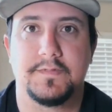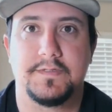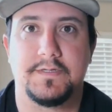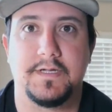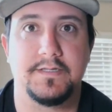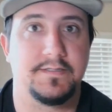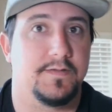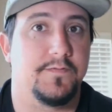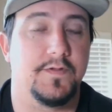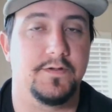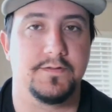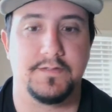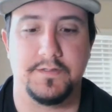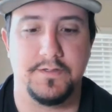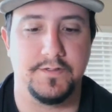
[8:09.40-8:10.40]
tons of
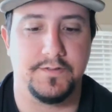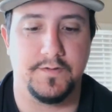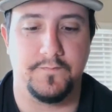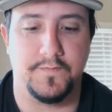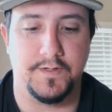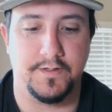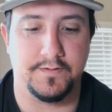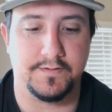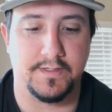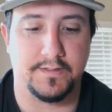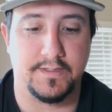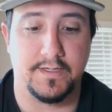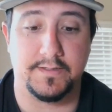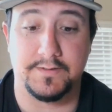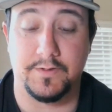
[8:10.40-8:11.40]
those in YouTube videos like
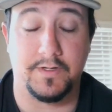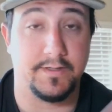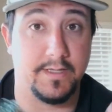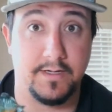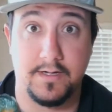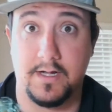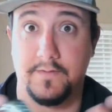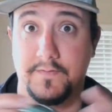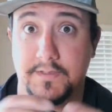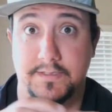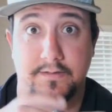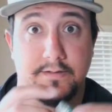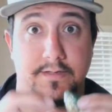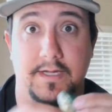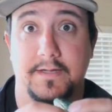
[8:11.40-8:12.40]
that. So I think
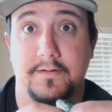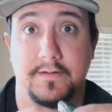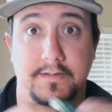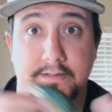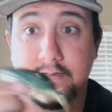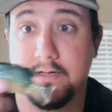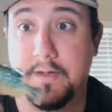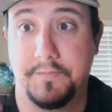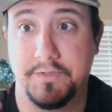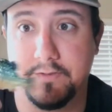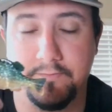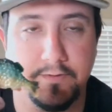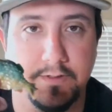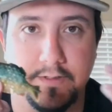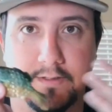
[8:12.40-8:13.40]
obviously that is an
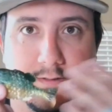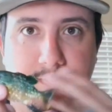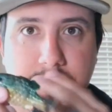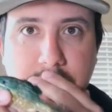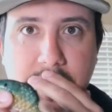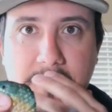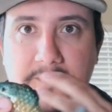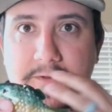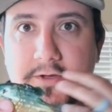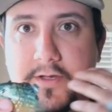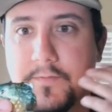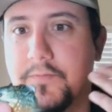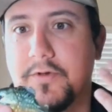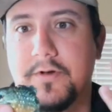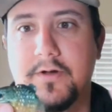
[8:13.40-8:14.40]
option with this. You
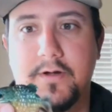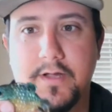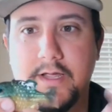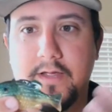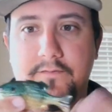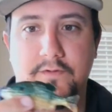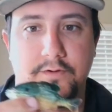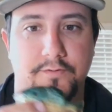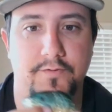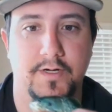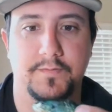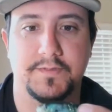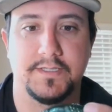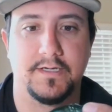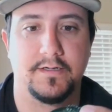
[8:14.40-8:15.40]
can put it on a heavier
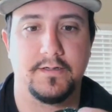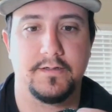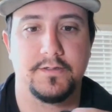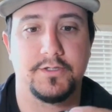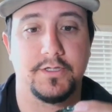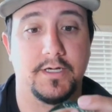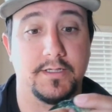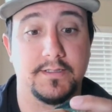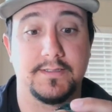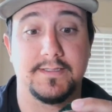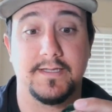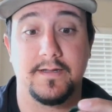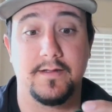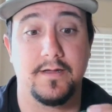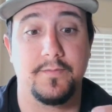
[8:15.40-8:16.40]
drop shot
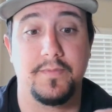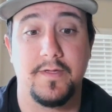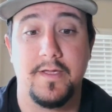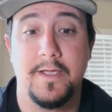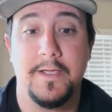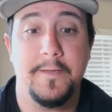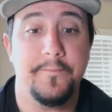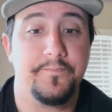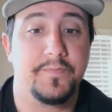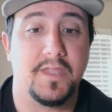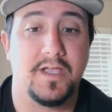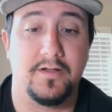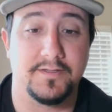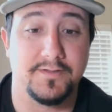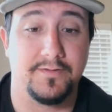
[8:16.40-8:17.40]
setup.
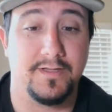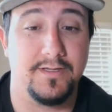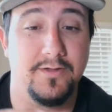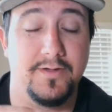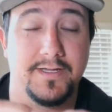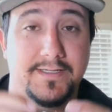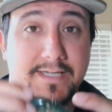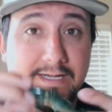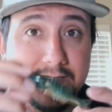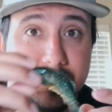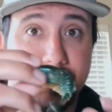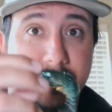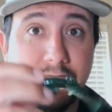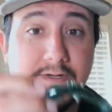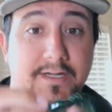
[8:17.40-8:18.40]
I also think you can
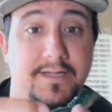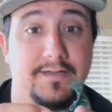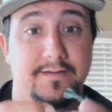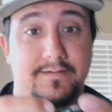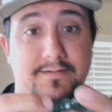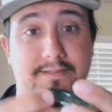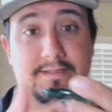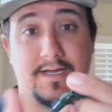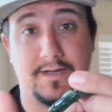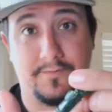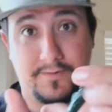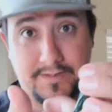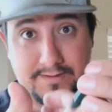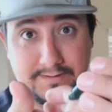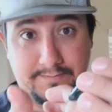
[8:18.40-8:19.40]
Texas rig it
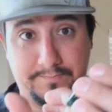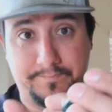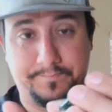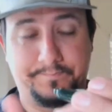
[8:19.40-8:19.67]
sideways.